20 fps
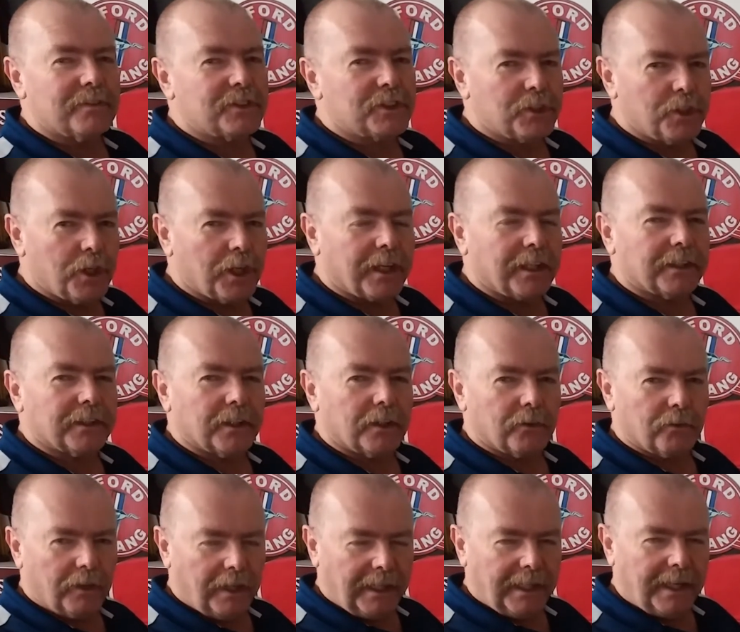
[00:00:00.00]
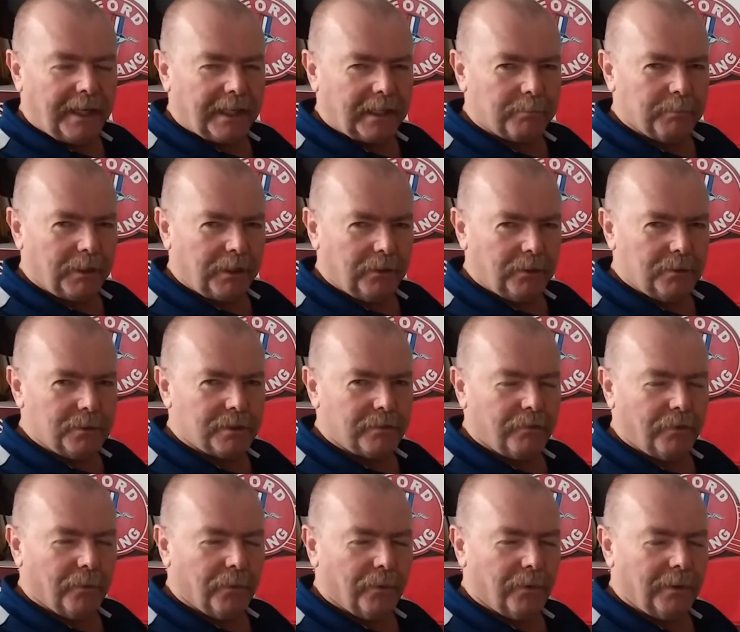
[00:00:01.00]
circuit that a relay can be used
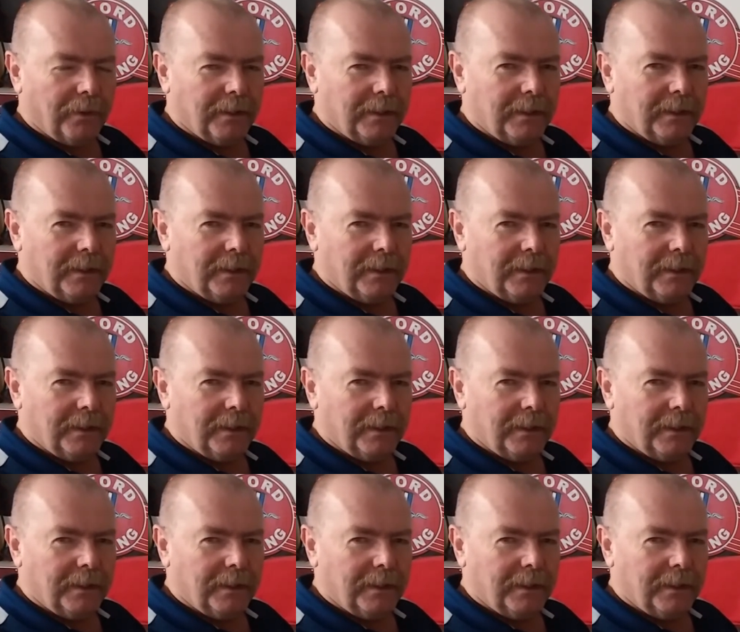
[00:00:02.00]
for.